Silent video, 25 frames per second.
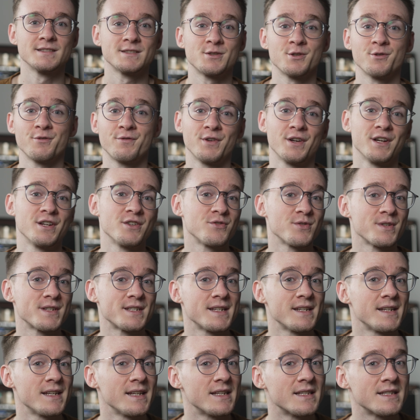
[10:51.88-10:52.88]
So if you're
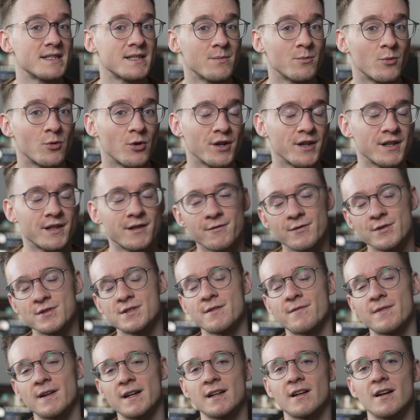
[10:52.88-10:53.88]
interested in some more
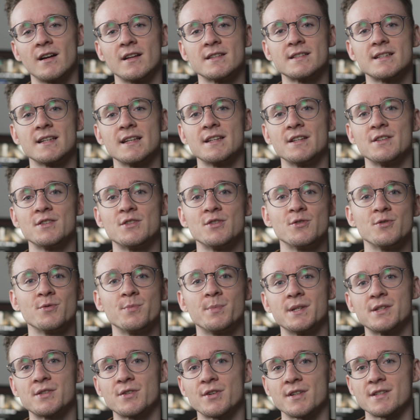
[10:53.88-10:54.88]
diversified content, do
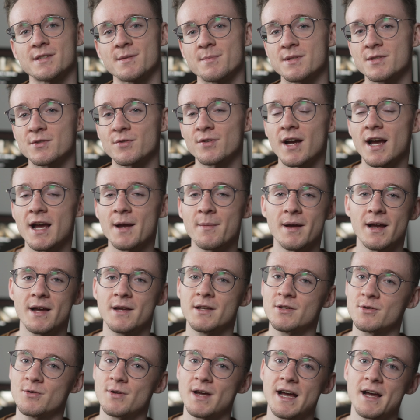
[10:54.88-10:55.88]
be sure to subscribe. I
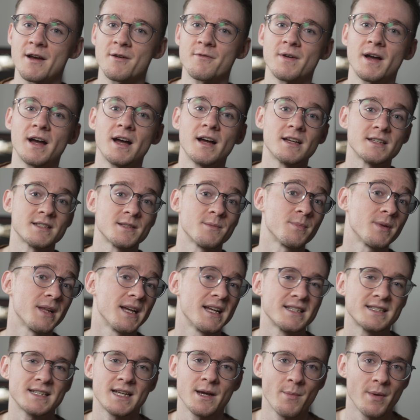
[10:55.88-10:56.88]
do have some
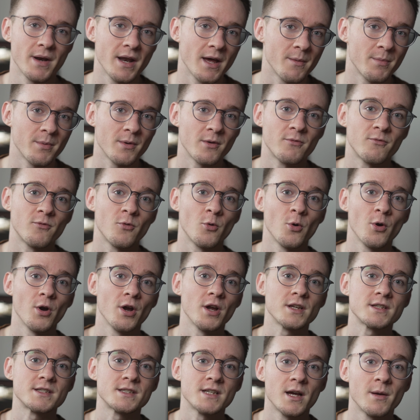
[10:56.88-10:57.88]
plans coming up
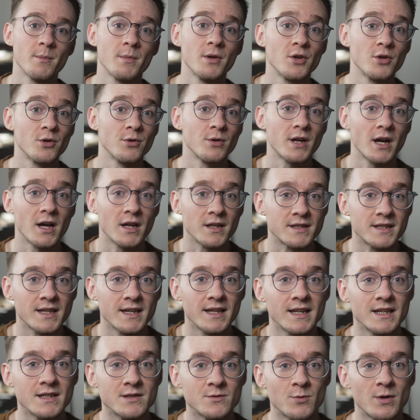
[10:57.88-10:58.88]
for some new
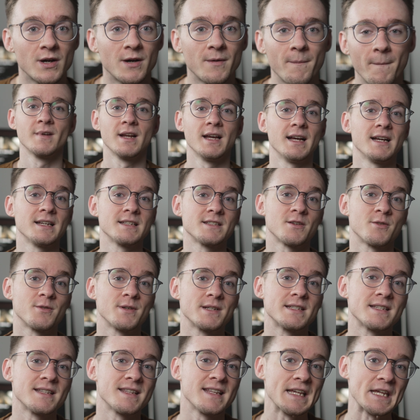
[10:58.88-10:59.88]
content as well. As
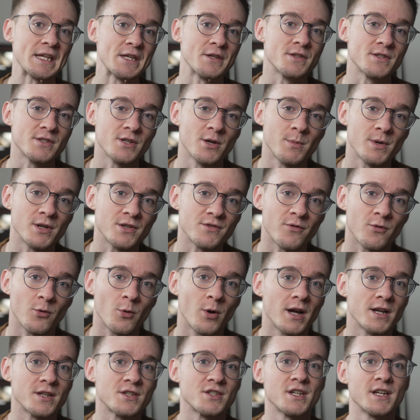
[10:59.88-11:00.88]
always, thank you so much for
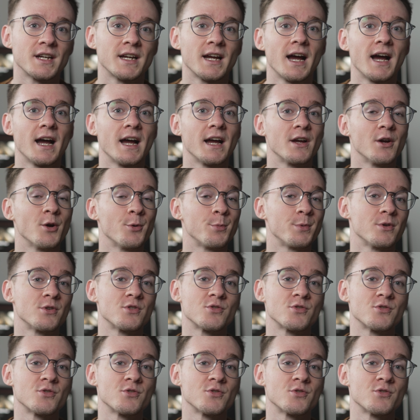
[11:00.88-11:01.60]
watching. I hope you